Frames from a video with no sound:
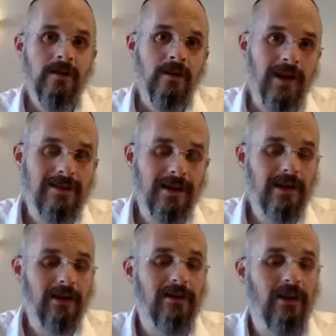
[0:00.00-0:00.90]
It has to get
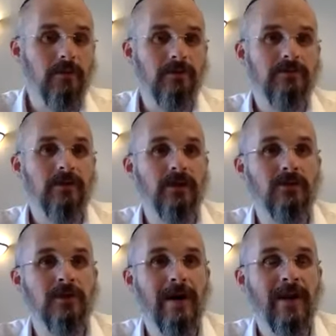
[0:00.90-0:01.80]
cleaned up. We're going to learn
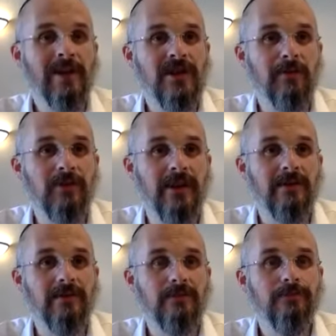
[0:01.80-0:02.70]
about that in chapter
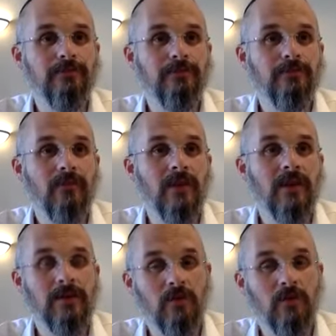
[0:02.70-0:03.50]
8. That's